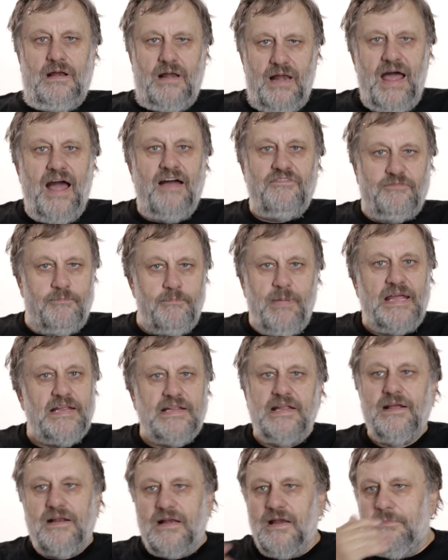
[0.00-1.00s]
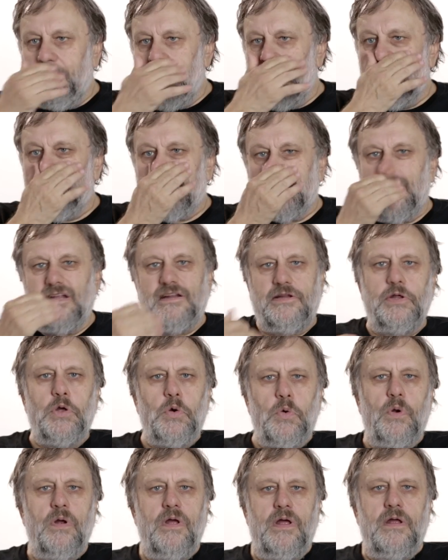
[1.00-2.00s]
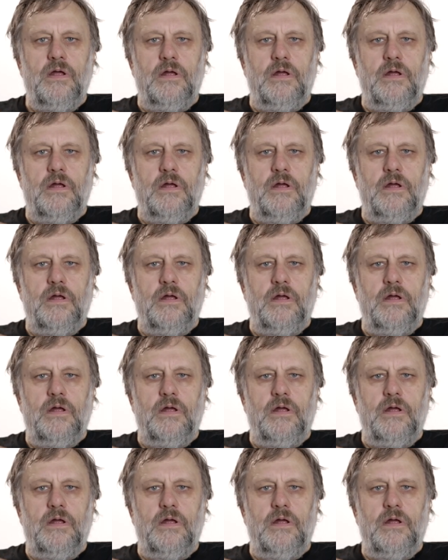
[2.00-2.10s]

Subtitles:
Love basically means that you